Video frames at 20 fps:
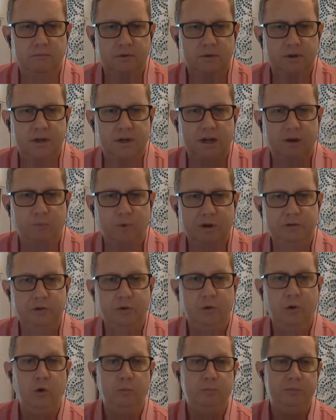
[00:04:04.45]
what
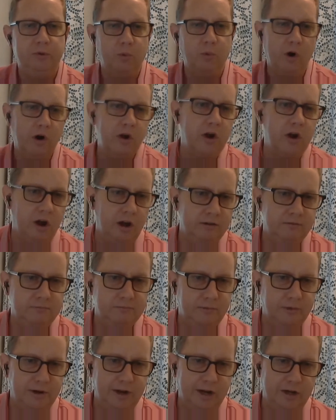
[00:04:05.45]
you hope to work on
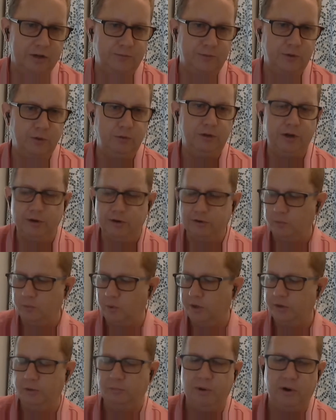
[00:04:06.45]
the next few years
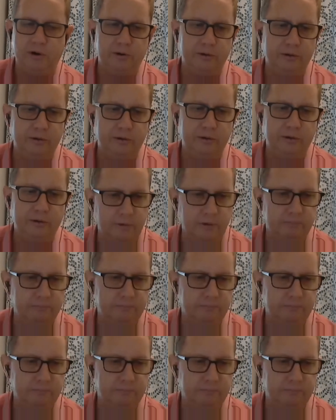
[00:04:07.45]
while you're part of the program?